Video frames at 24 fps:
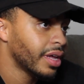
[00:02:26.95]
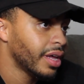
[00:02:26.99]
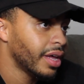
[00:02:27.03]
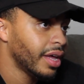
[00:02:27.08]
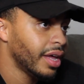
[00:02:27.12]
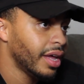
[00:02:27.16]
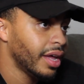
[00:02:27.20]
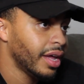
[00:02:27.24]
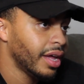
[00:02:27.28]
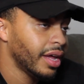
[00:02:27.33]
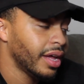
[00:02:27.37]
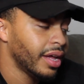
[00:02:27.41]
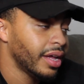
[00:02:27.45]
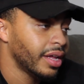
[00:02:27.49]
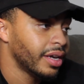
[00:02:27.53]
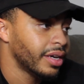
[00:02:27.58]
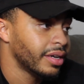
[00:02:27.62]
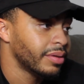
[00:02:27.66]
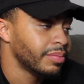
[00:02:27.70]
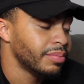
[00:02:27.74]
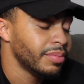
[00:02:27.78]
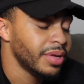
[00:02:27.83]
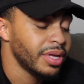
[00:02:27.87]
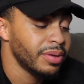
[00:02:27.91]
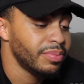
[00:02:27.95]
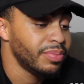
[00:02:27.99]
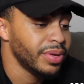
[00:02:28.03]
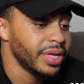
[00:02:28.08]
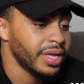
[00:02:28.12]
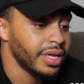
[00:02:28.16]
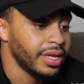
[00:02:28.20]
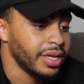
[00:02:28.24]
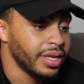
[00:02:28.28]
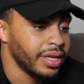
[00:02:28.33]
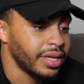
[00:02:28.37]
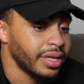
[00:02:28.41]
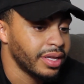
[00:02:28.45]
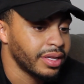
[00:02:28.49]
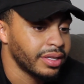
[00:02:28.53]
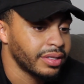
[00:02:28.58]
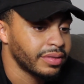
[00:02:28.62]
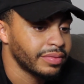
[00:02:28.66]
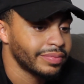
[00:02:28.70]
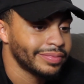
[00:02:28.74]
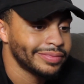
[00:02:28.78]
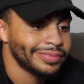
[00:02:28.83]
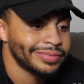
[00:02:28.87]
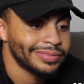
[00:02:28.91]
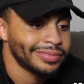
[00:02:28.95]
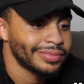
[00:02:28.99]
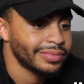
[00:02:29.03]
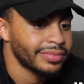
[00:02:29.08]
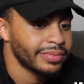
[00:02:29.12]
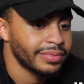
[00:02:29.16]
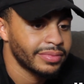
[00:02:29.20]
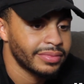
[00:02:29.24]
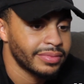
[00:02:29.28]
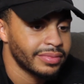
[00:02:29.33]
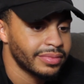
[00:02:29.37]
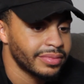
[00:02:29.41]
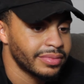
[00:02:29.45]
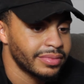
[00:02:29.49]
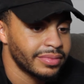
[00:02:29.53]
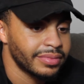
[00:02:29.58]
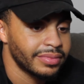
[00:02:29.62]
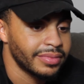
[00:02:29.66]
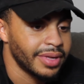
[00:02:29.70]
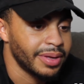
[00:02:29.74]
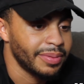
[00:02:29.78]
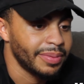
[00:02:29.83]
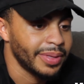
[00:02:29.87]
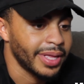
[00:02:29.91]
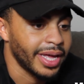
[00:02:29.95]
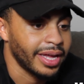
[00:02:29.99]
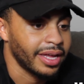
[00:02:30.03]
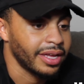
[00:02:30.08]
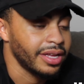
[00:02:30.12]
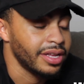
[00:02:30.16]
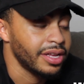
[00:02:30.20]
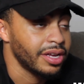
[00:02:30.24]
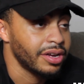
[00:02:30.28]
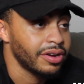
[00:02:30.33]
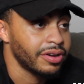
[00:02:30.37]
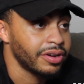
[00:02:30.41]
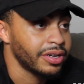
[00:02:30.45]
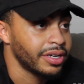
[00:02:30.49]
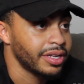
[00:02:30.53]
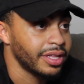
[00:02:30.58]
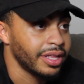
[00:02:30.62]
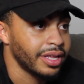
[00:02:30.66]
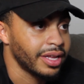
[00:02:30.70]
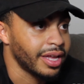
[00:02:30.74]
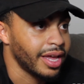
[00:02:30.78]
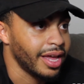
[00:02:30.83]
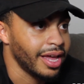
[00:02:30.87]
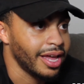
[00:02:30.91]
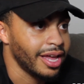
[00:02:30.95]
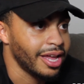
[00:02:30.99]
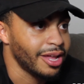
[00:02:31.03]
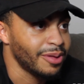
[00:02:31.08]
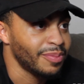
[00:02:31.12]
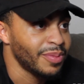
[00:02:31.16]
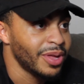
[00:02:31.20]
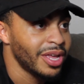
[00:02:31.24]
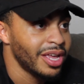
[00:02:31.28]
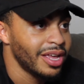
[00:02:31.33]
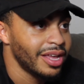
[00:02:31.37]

And me being maybe like a year into the game,